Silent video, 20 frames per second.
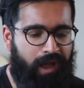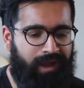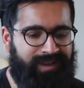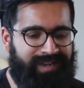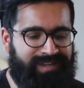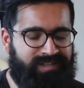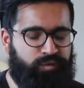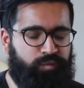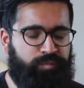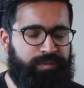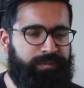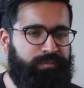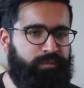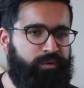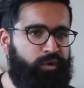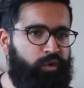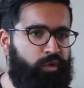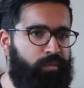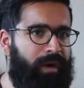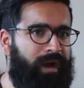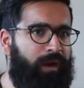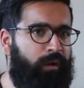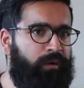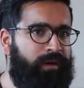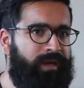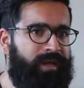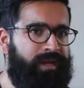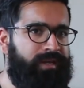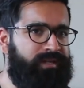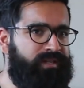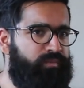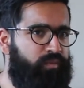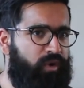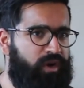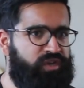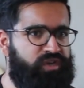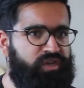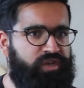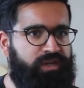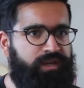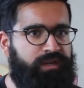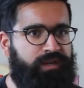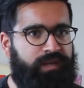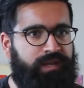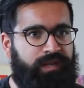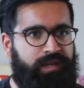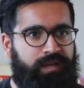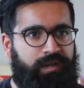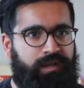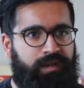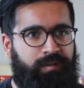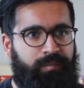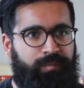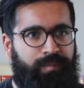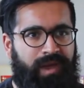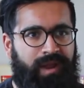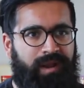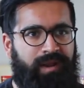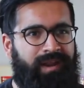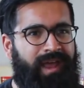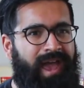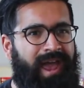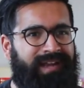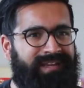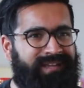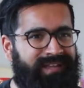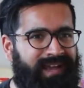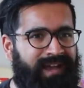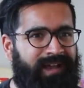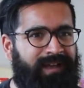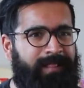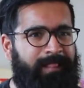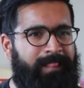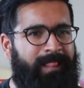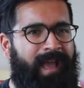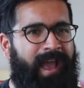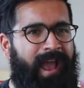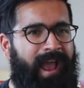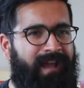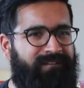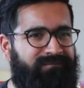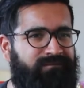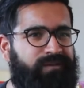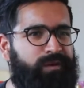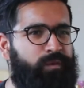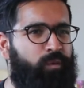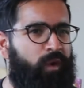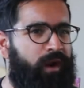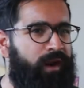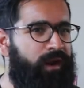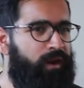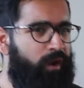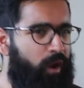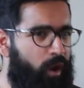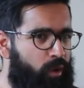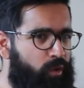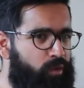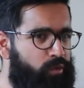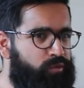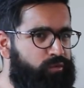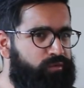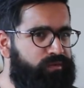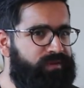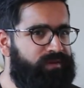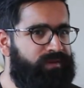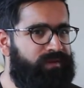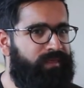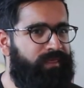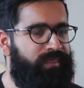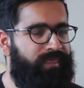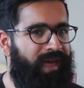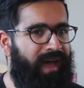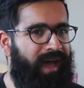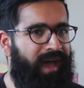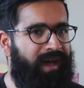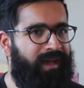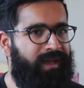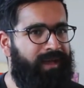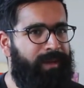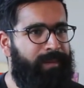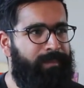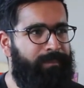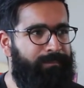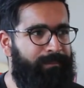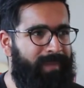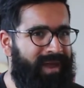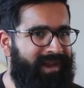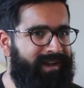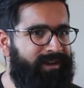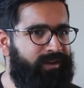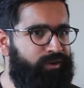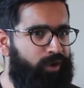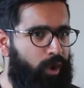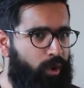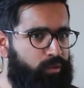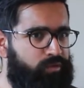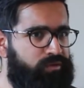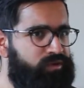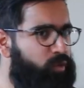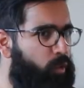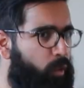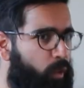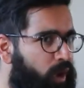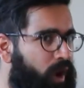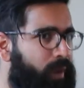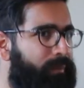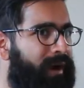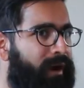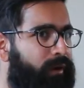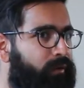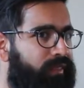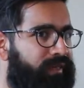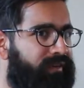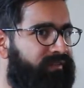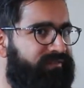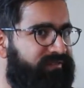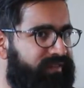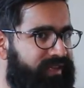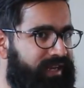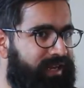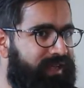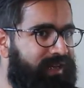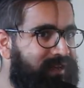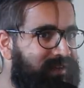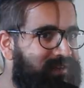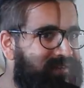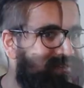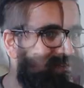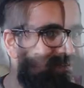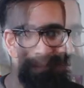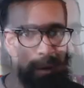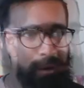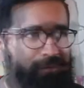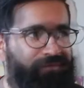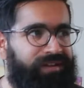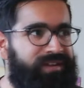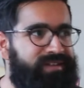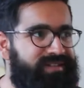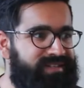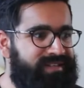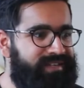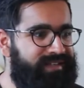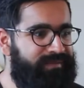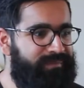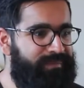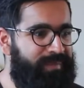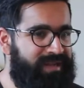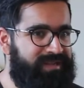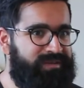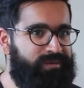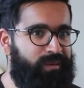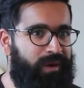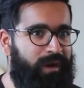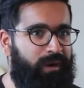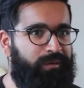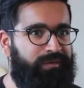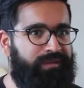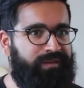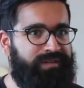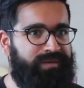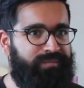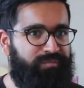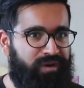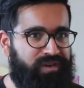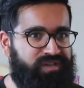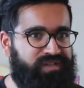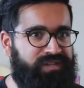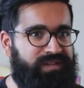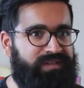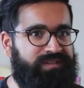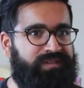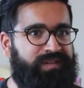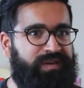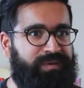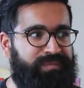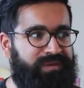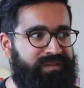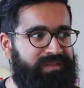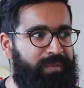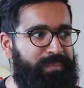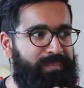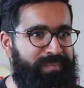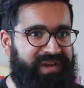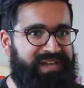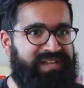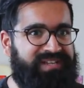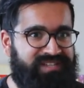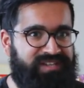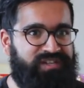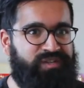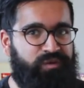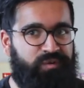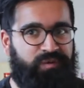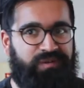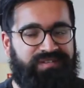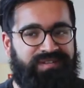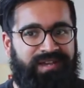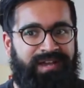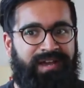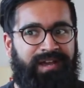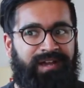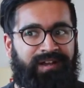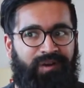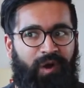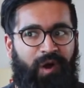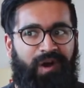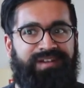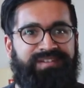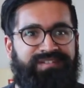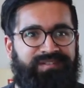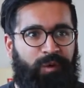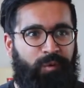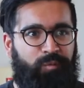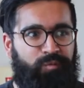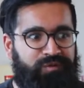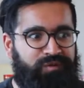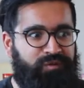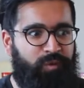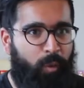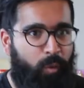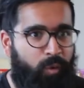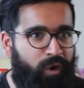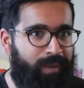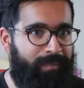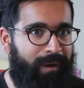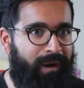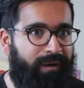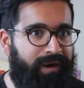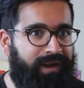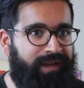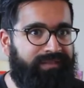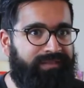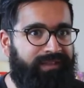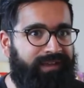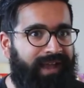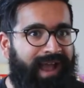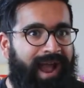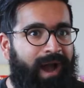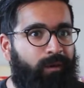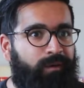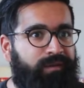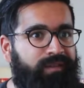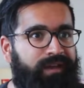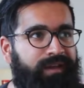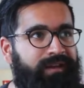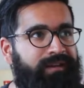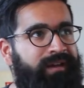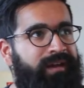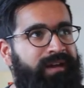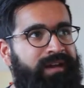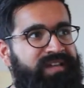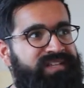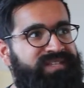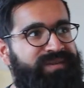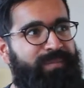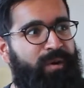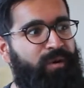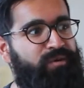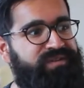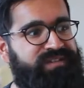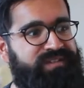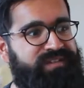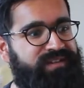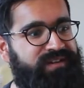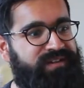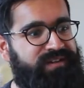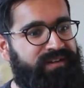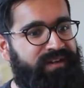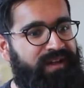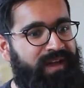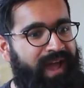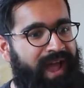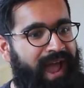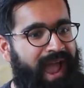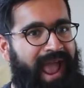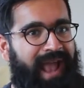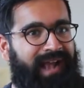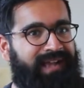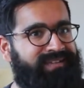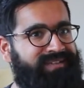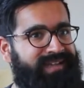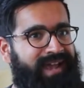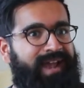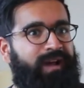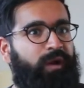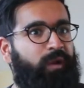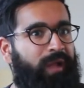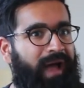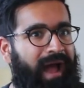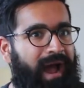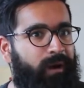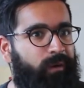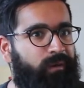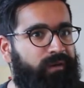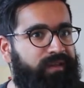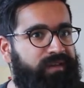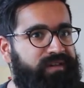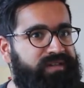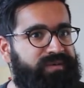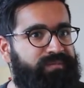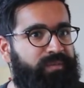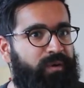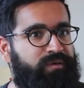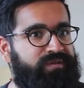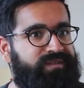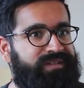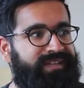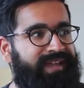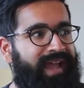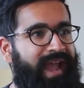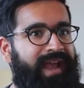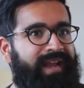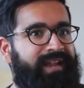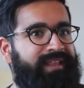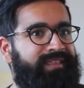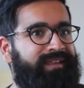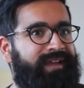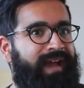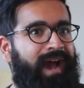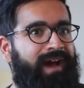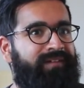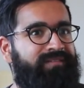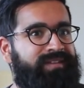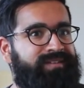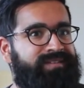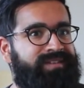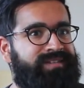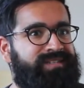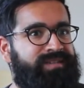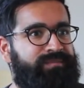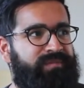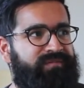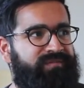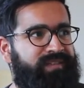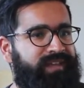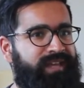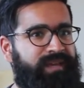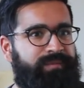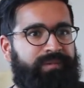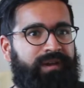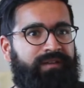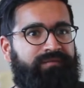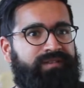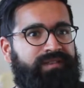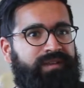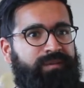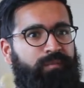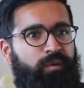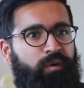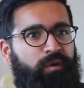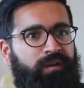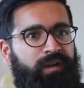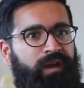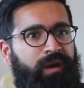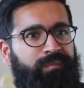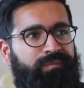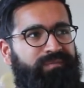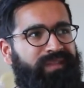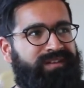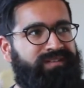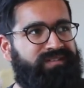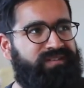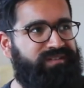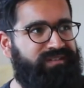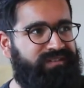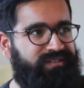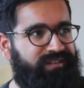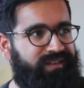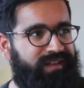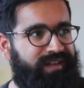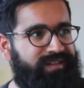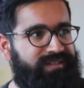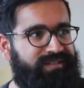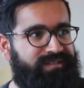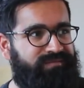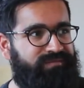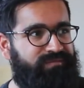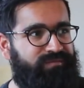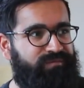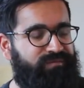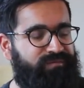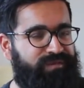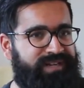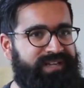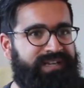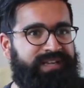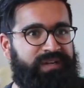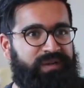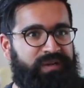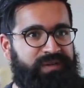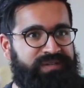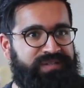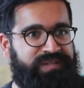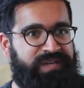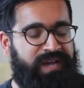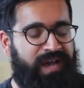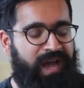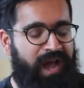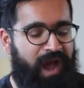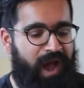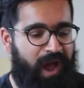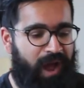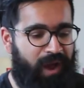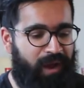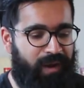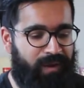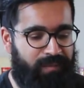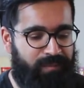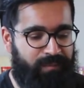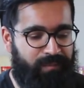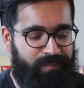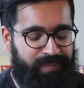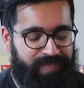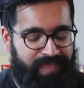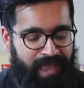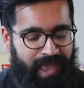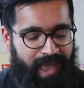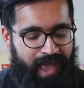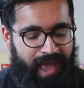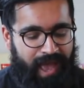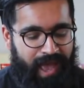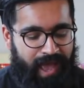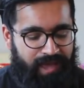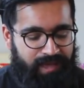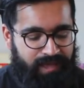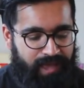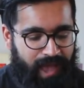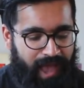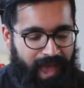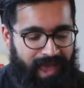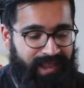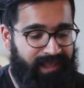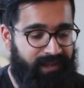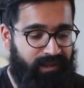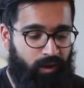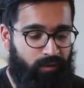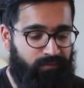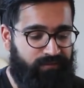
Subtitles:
little people knew about depression in men, and yet everyone knows that men don't talk about their feelings. Obviously mental health and depression is going to be the biggest issue because guys don't talk about anything. How are they supposed to exhale? How are they supposed to get anything out of their system if they're keeping everything bottled up? That's just, it's ridiculous. And then